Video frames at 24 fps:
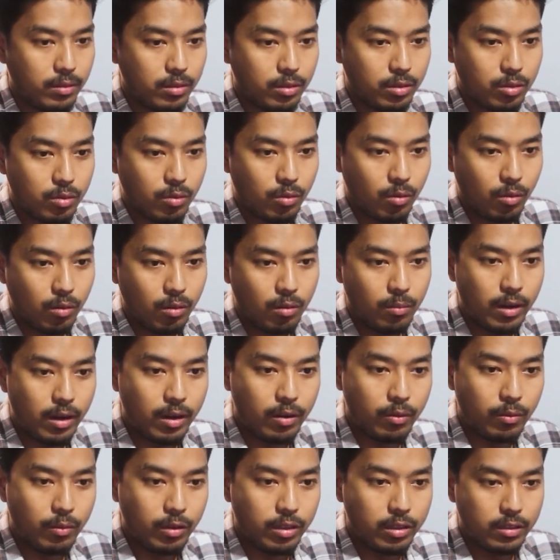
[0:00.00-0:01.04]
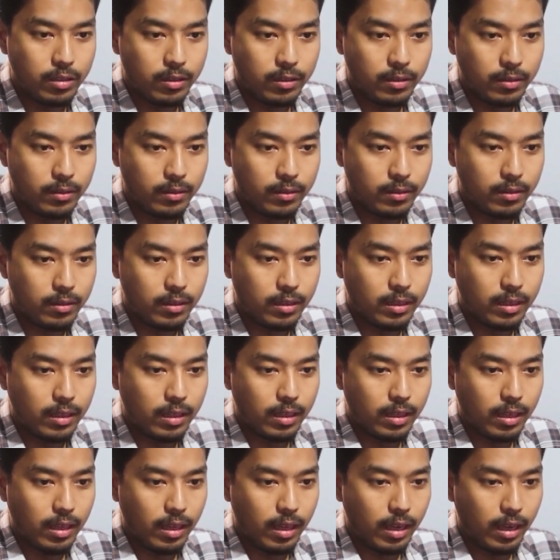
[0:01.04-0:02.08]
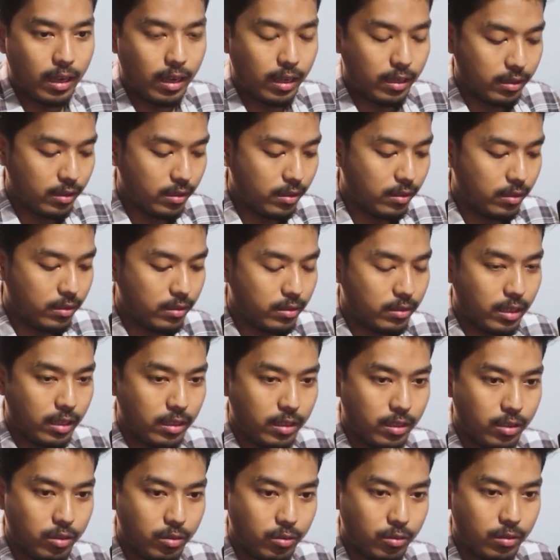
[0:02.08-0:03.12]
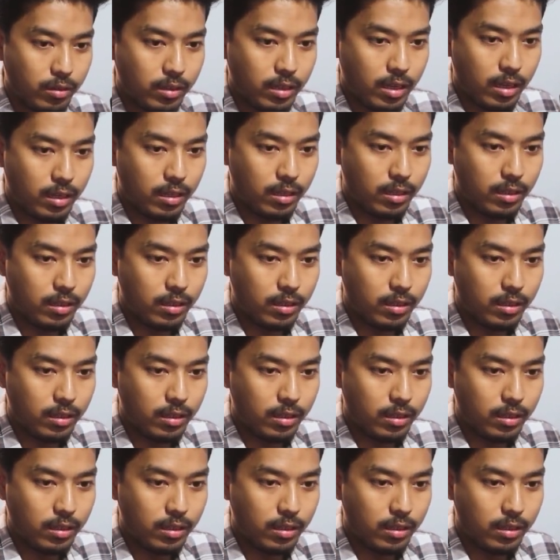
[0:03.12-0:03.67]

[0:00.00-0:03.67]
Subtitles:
scroll bar width and set it to none.